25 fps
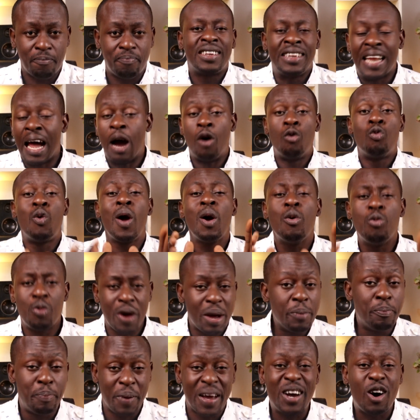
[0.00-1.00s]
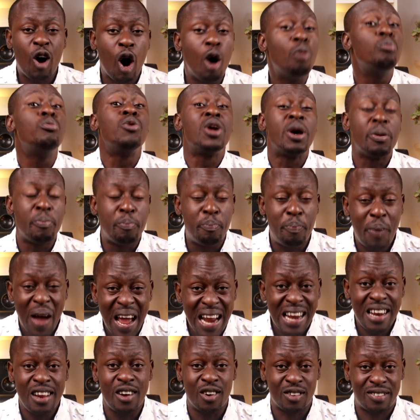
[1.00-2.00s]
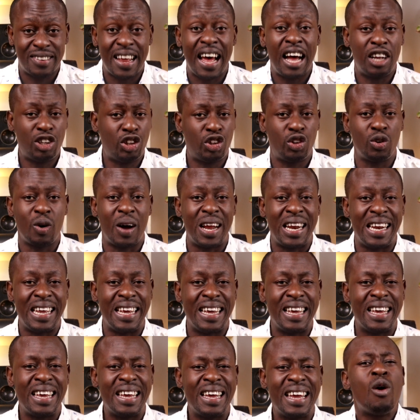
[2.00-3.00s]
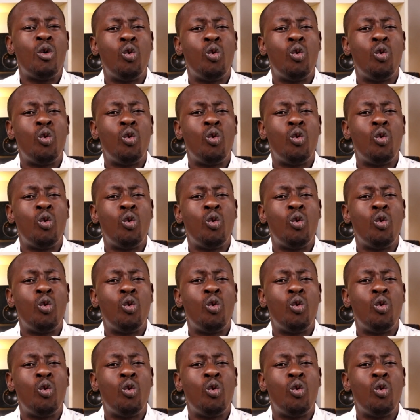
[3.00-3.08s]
Now, we will become rebellious, actually,